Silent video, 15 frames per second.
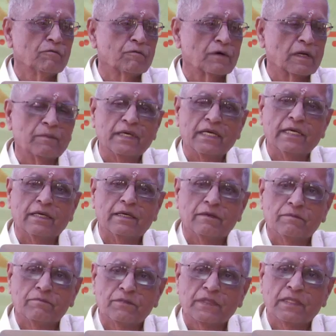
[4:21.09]
from a
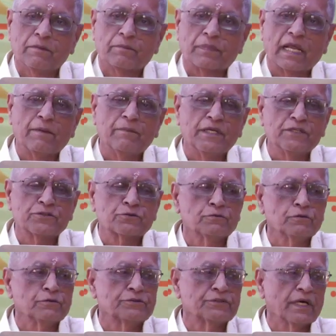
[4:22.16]
primary
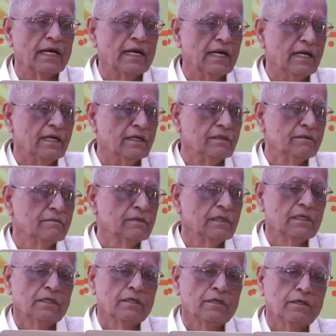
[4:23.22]
school child
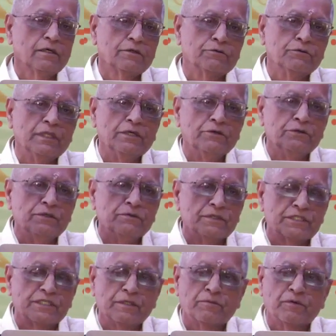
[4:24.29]
to the
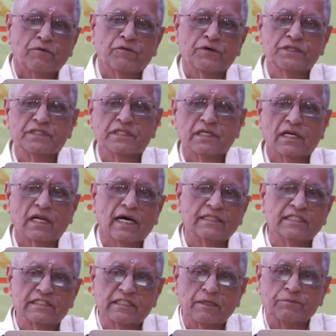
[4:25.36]
university professor on
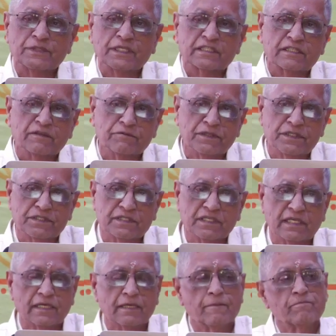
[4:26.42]
the subject of
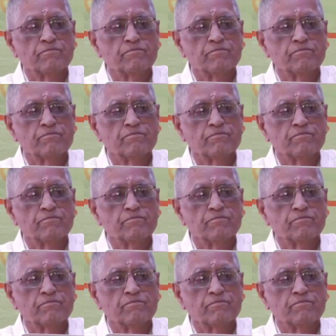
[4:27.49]
history.